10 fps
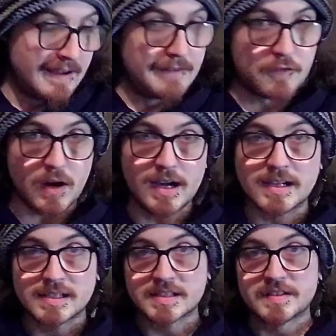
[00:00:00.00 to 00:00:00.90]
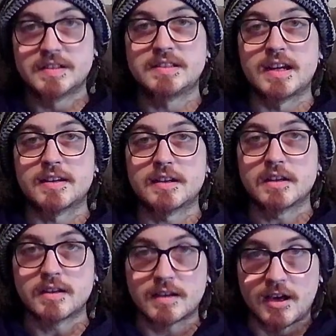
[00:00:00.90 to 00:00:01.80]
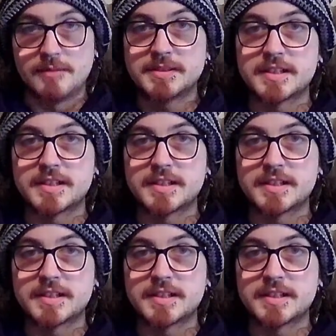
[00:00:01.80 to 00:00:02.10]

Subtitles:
For us, data comes